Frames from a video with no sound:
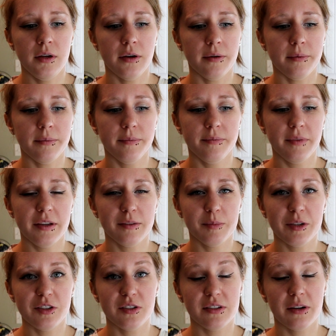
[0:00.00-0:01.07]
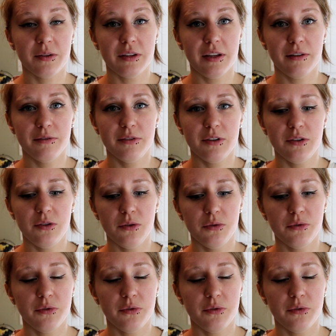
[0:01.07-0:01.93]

you know, as much as I would love to do